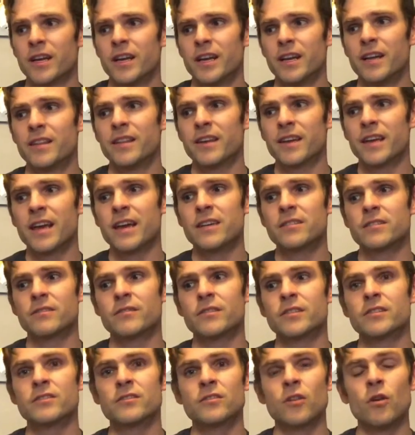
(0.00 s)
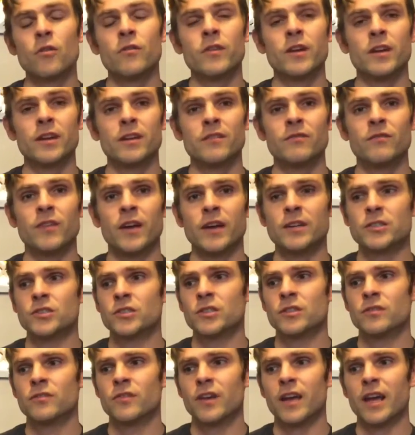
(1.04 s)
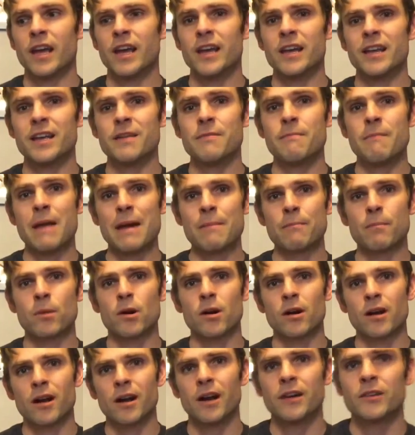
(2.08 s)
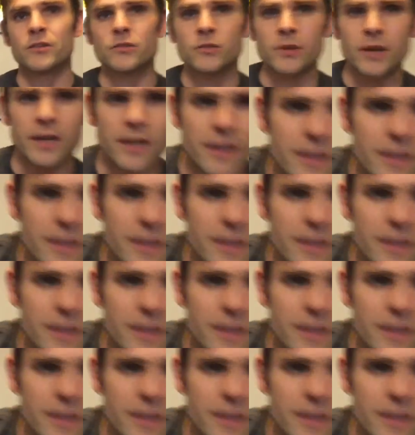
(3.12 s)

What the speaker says: in the case of a Soviet invasion of any member country.